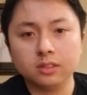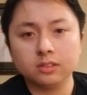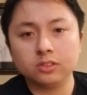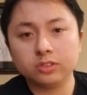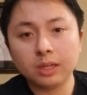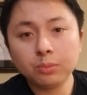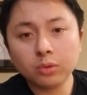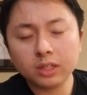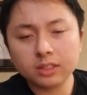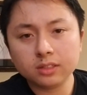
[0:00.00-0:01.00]
Step
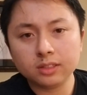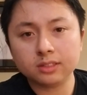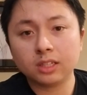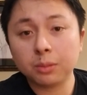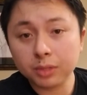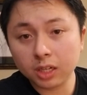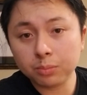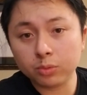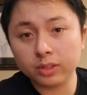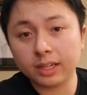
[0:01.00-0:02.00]
1 is coming
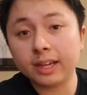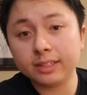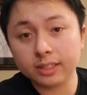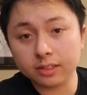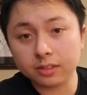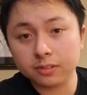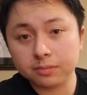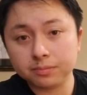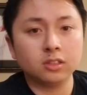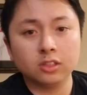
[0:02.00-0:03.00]
up with an idea.
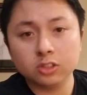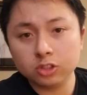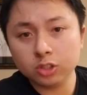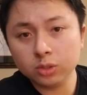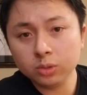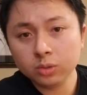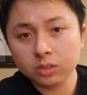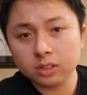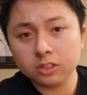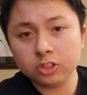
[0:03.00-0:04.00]
2,
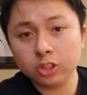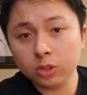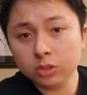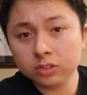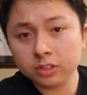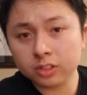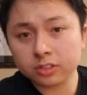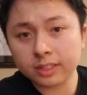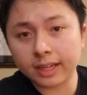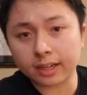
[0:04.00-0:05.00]
choose your
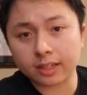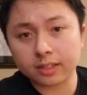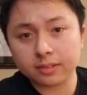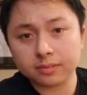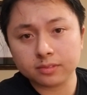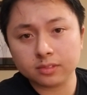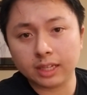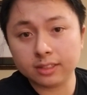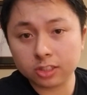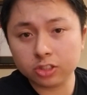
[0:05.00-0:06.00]
stack,
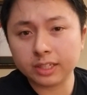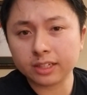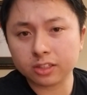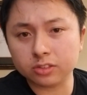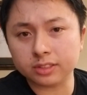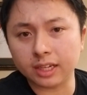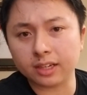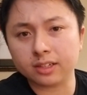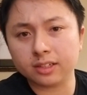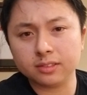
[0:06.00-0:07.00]
as in your technical
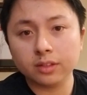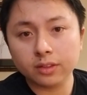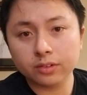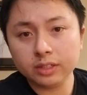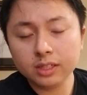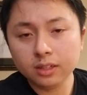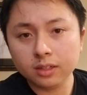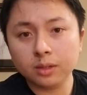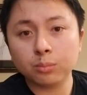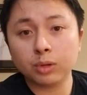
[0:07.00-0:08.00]
stack. 3,
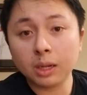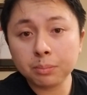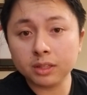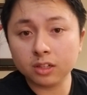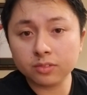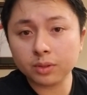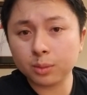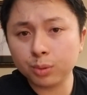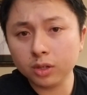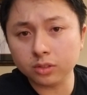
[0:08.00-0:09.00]
prep and learn from
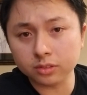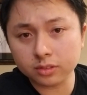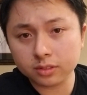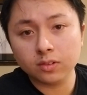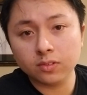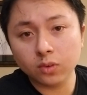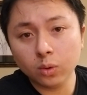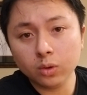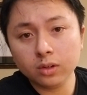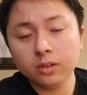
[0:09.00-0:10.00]
the pros.
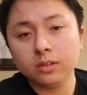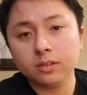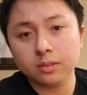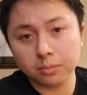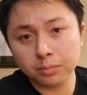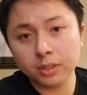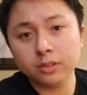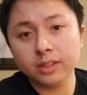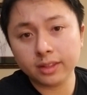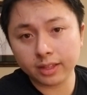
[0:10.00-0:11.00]
4,
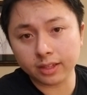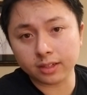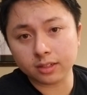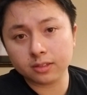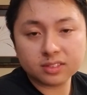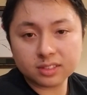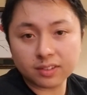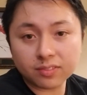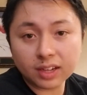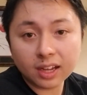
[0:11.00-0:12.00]
build the thing. Step
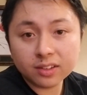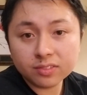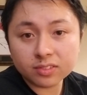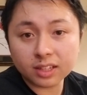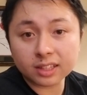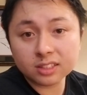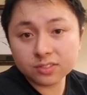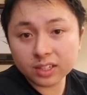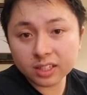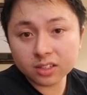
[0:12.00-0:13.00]
5, like this
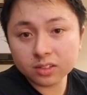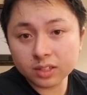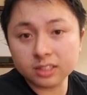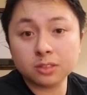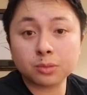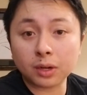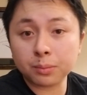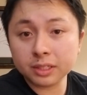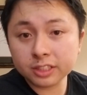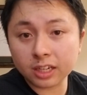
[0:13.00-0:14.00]
video and subscribe to
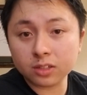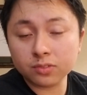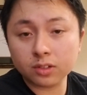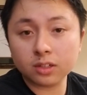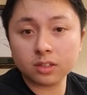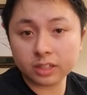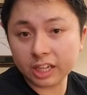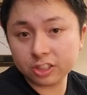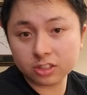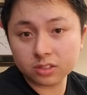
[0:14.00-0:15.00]
my channel for
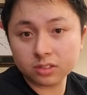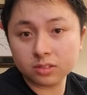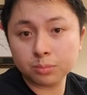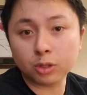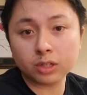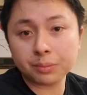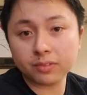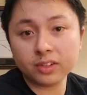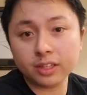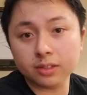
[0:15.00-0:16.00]
occasional
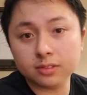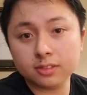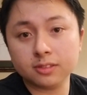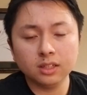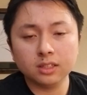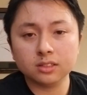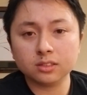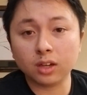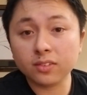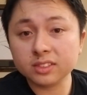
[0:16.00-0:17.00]
programming videos.
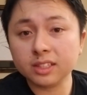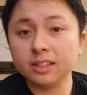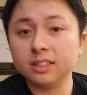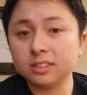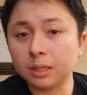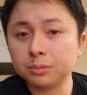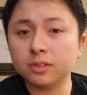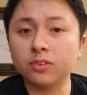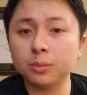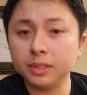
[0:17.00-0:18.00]
So obviously these steps are
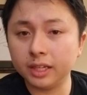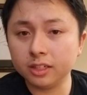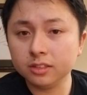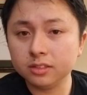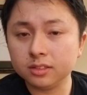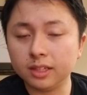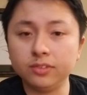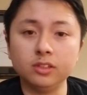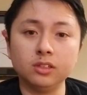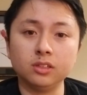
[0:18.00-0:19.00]
for beginners.
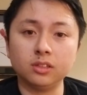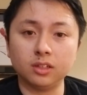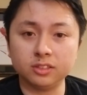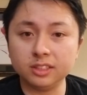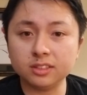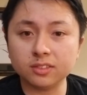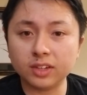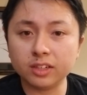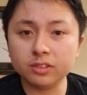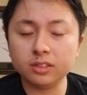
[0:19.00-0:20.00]
If you're a seasoned
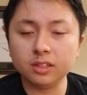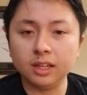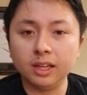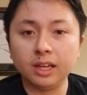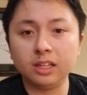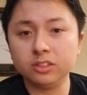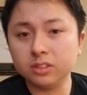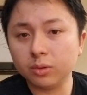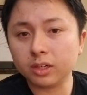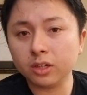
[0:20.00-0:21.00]
veteran and you
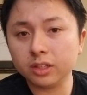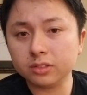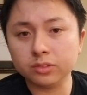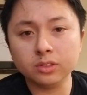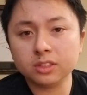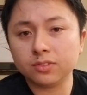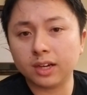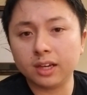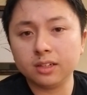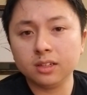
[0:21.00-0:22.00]
still want to go this route, it's
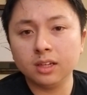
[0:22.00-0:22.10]
fine.